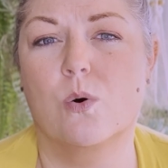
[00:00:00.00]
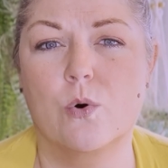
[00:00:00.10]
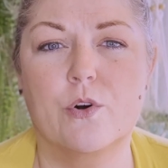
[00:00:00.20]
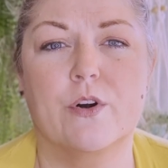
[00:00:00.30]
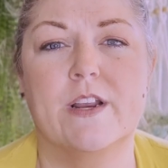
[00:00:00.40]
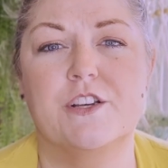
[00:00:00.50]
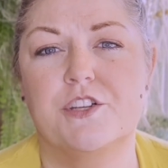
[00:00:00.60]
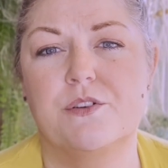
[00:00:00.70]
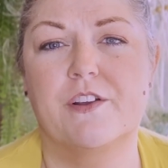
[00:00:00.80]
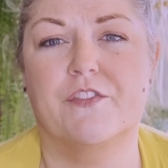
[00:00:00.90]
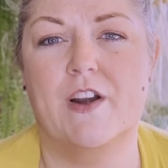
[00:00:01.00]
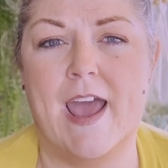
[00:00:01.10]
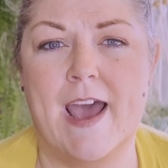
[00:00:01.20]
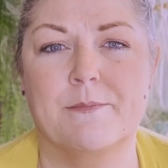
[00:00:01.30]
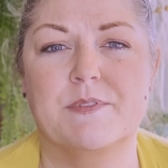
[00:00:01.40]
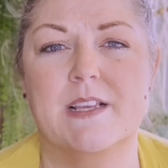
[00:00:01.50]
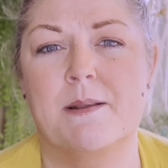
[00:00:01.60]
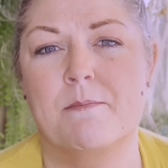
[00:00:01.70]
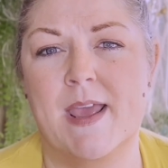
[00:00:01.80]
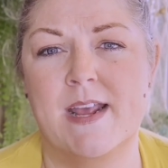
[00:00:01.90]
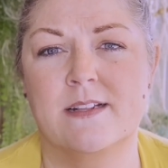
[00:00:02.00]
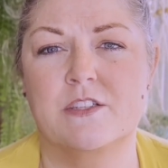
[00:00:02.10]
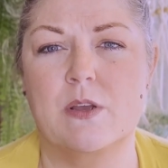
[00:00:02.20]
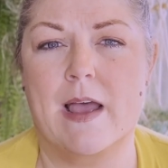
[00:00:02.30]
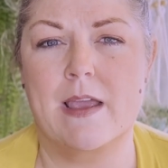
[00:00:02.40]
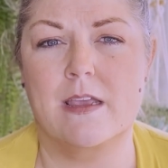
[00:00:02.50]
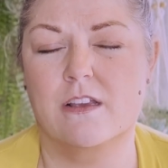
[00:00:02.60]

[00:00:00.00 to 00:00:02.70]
ordering two different apps and mains so I